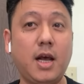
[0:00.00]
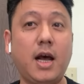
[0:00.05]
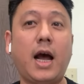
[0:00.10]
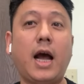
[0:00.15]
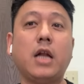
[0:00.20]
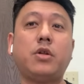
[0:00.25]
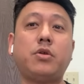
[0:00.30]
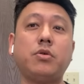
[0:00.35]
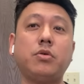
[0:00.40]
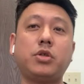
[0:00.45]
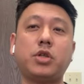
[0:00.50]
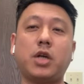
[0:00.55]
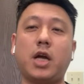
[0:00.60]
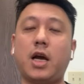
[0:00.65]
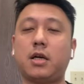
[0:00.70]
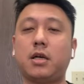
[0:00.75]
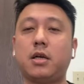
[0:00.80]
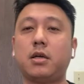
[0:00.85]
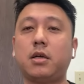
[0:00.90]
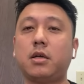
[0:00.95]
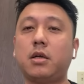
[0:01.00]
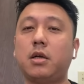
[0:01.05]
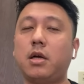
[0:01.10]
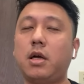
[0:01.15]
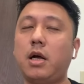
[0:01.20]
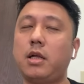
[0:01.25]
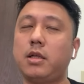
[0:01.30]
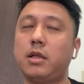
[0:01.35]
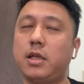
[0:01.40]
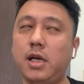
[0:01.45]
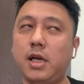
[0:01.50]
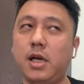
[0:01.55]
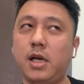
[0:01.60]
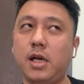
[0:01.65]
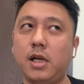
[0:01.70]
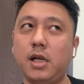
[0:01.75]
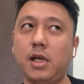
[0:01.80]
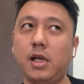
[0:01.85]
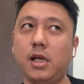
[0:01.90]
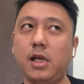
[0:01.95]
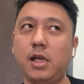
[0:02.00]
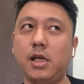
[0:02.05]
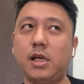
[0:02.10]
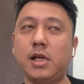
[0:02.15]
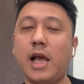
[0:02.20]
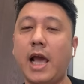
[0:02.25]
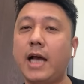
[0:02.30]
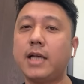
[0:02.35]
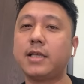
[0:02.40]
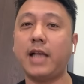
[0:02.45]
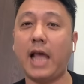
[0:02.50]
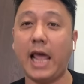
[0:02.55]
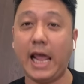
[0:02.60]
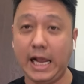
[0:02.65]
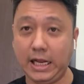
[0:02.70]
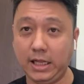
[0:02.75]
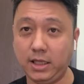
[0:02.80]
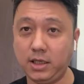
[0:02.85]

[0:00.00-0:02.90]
I do check the ES8